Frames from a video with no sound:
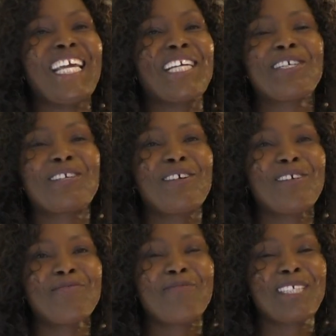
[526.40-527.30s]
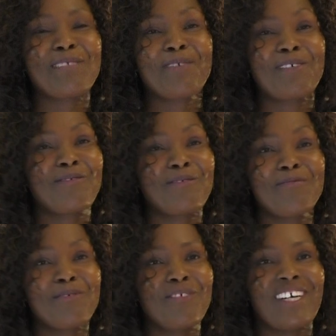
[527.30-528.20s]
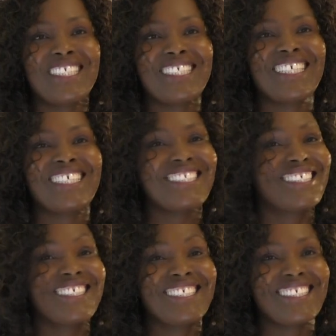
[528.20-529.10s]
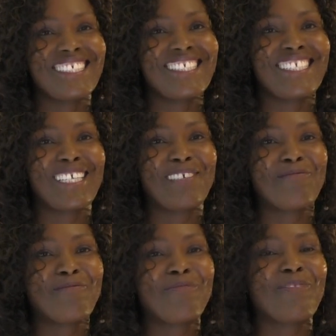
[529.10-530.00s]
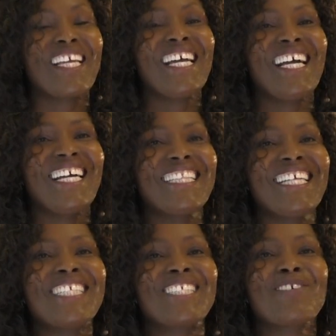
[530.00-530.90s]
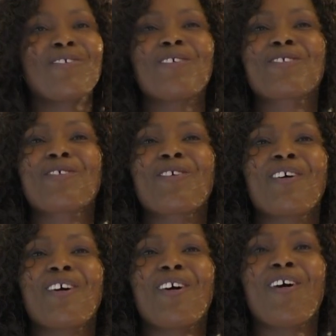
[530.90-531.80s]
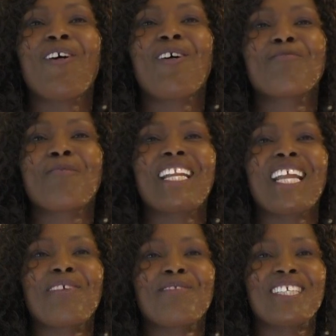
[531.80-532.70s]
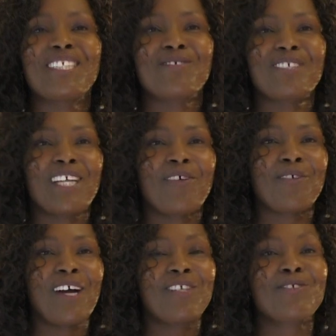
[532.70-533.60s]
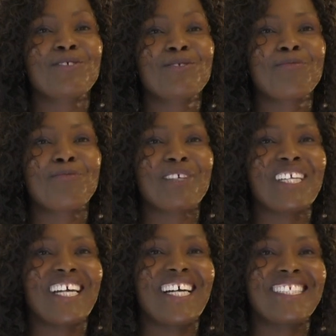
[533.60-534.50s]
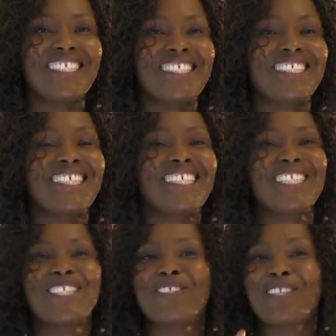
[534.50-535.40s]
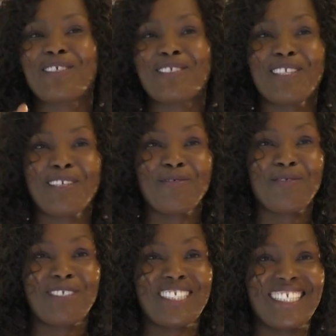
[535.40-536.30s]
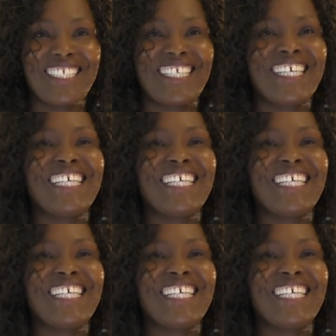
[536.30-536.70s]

like God bless my food before I take it in Jesus' name, and that was all my life that is what I, I, used to pray until 2014